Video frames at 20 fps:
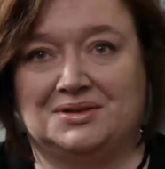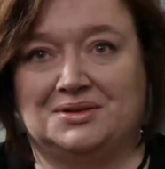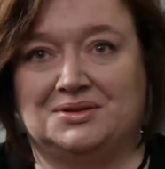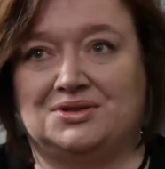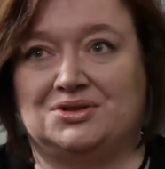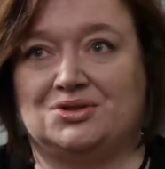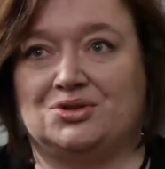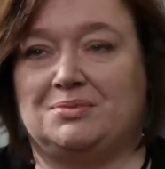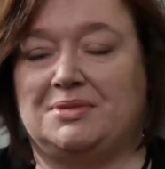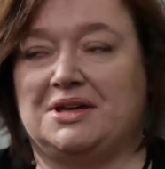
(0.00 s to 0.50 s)

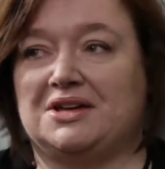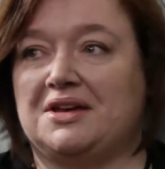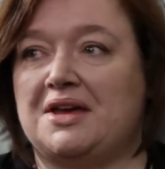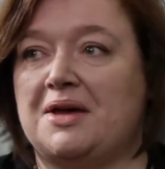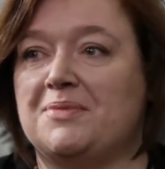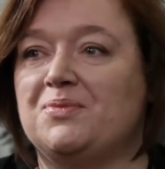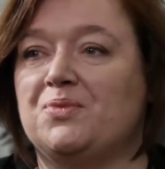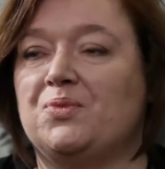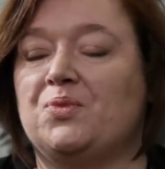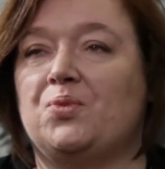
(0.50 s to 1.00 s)
Sure, Beck.
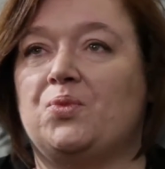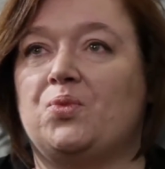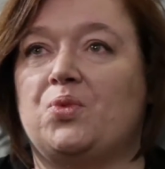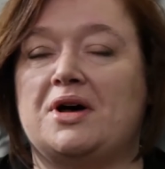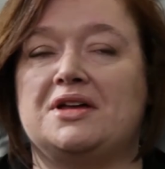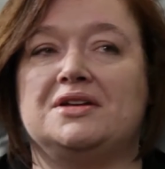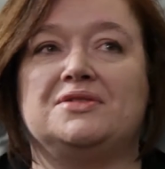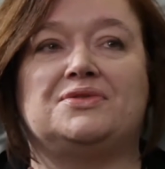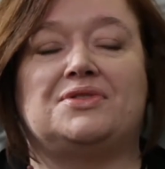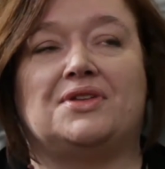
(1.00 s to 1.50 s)

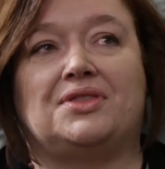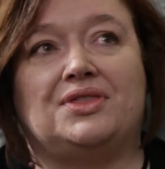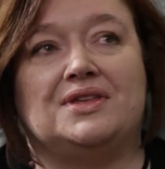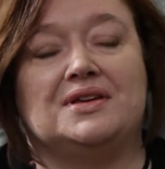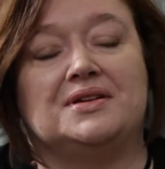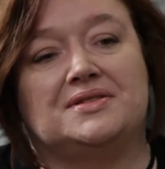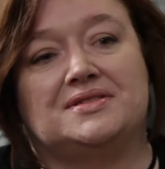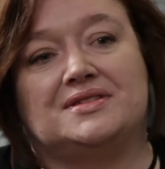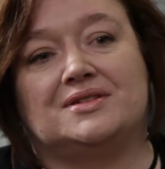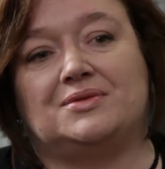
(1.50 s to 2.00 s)
One of the
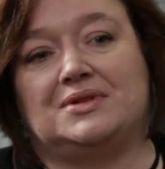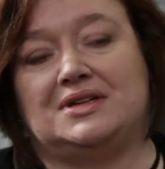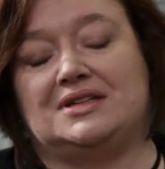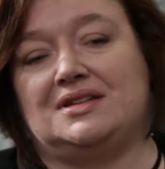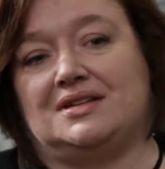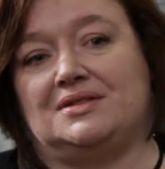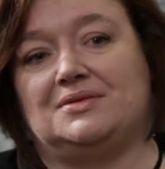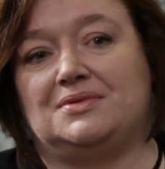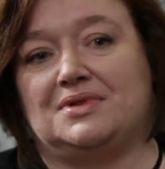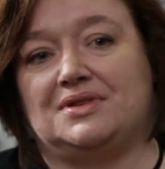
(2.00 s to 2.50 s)
things that we
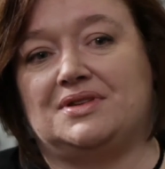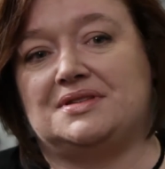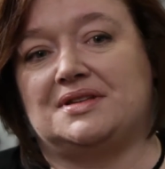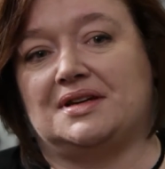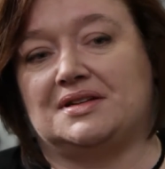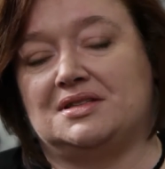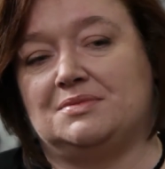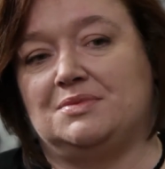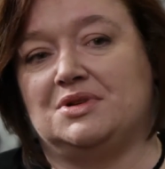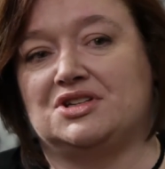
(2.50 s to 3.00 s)
did with this
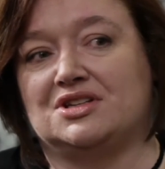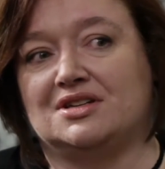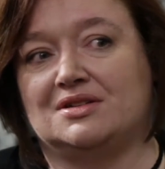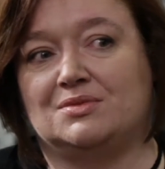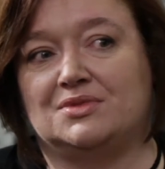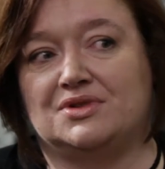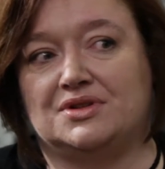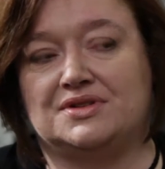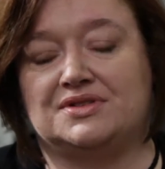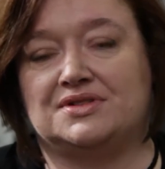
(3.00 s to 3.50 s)

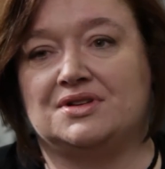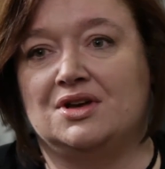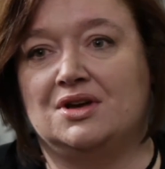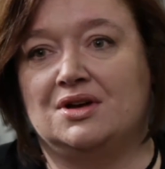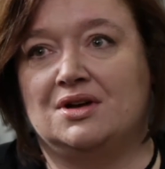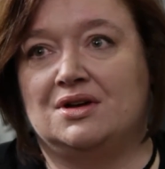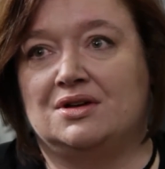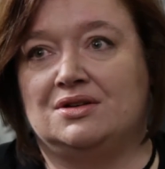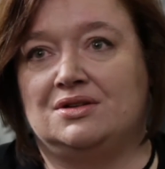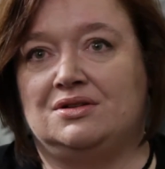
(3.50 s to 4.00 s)
exhibition was
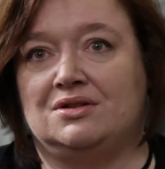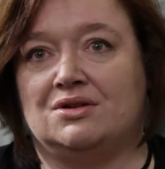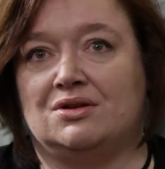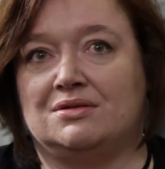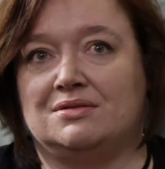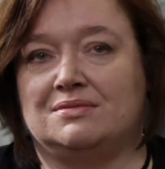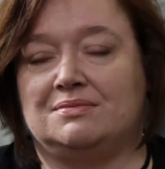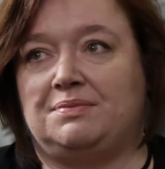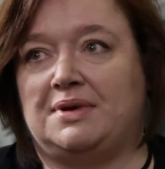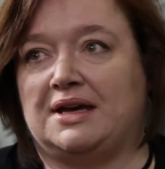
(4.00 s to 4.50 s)

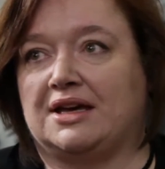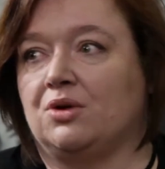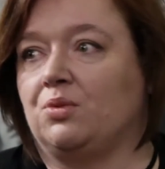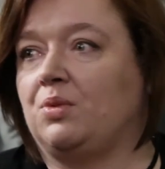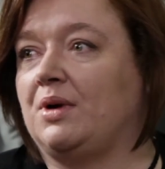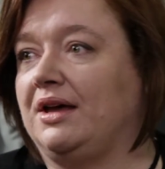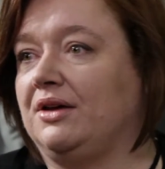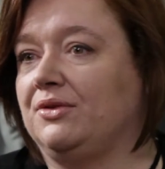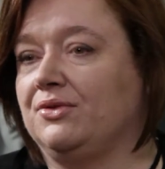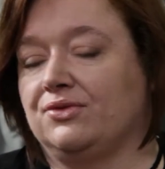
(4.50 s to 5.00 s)
not back
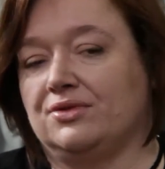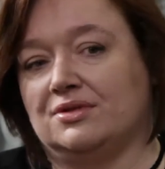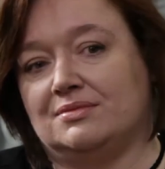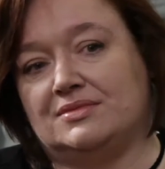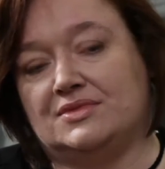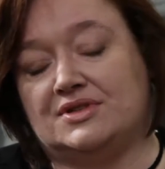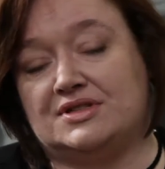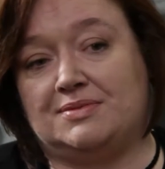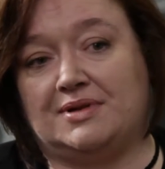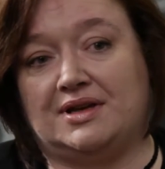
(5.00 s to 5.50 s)
away
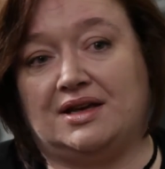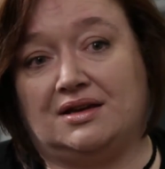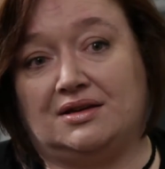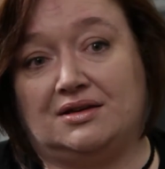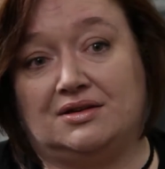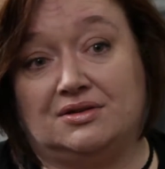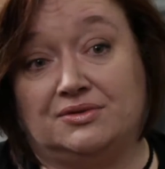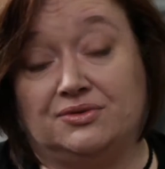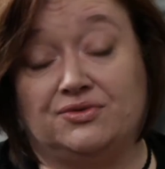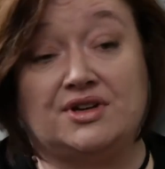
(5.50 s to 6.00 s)
from displaying
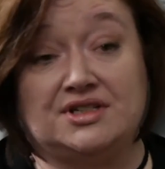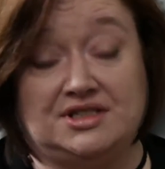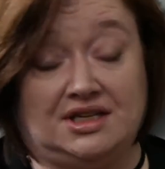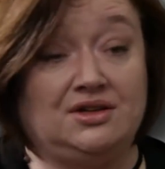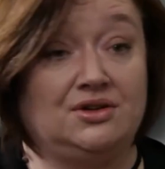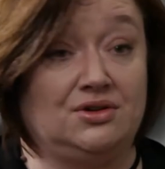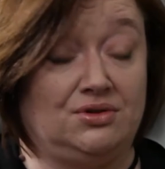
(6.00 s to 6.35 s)
confronting